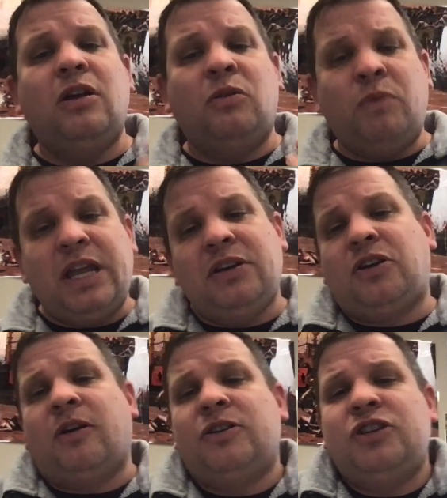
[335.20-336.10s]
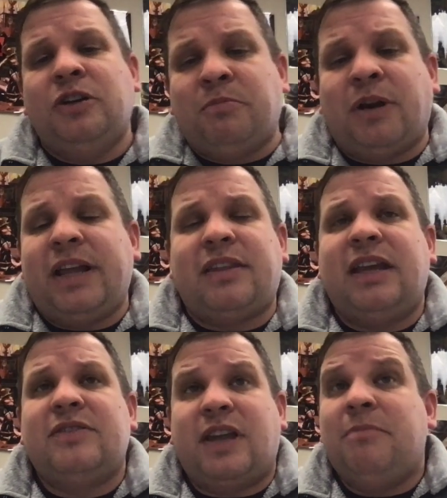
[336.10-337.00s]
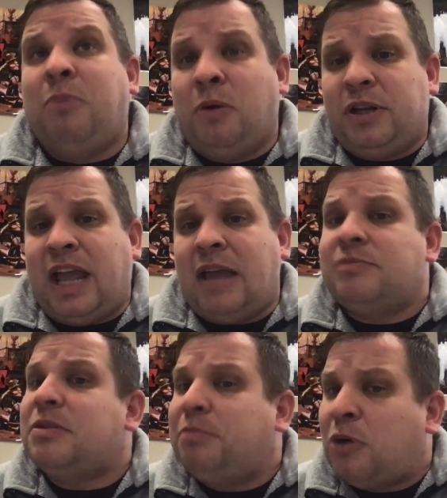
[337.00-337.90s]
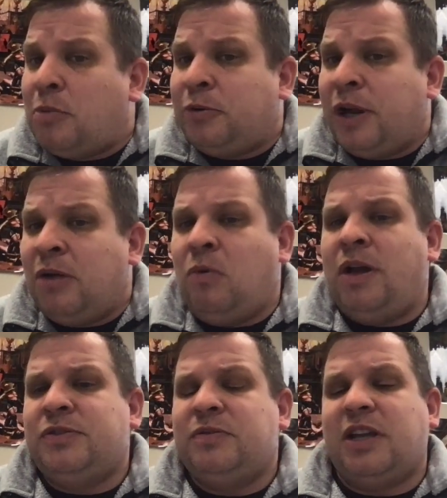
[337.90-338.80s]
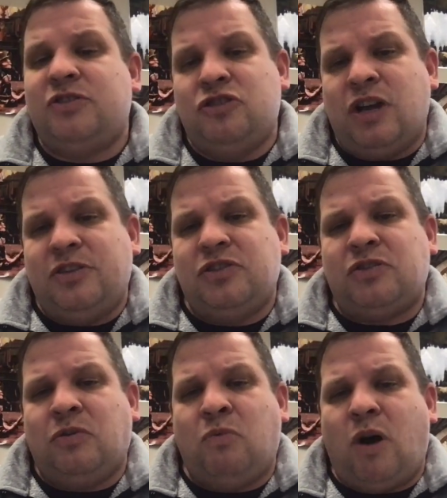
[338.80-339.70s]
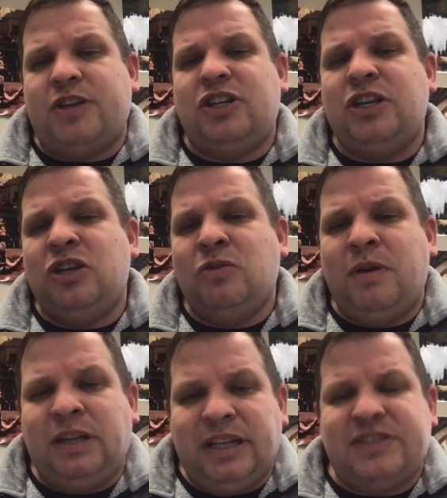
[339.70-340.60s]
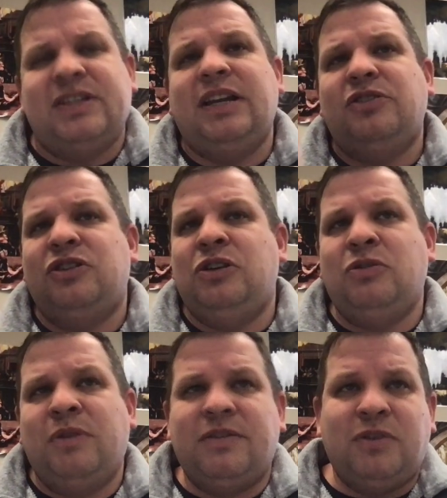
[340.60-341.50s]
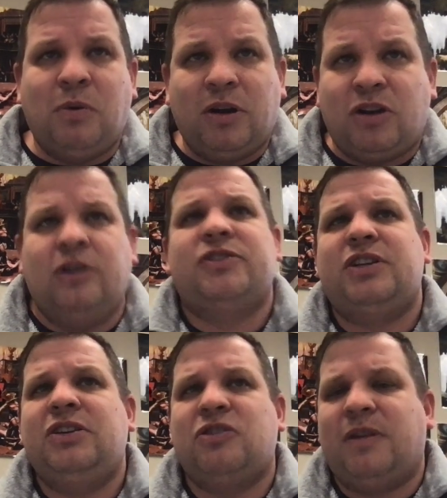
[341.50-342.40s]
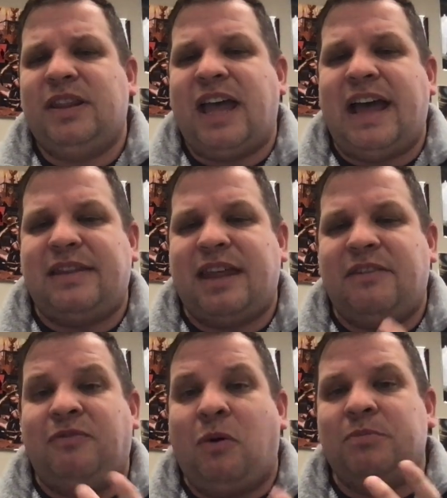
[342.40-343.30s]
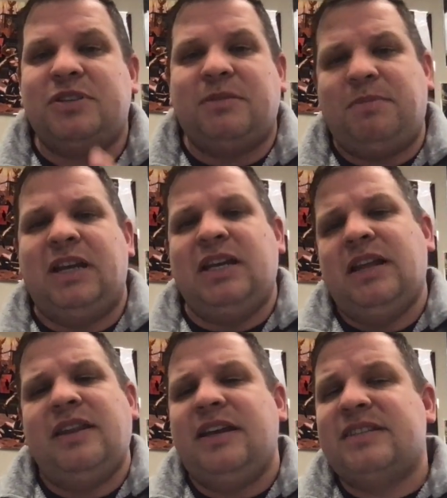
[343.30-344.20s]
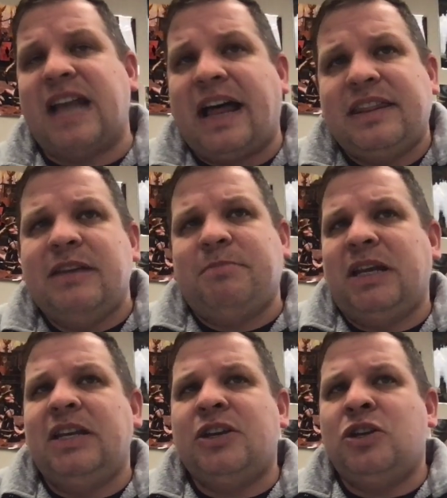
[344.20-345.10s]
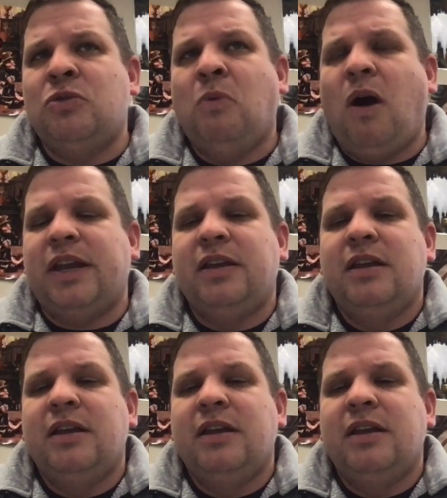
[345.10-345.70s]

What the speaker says: We encourage you to bring things like board games, appropriate ones, because judges are watching you and listening to you, and if you are cursing during that, that forms an opinion that is not the opinion you want.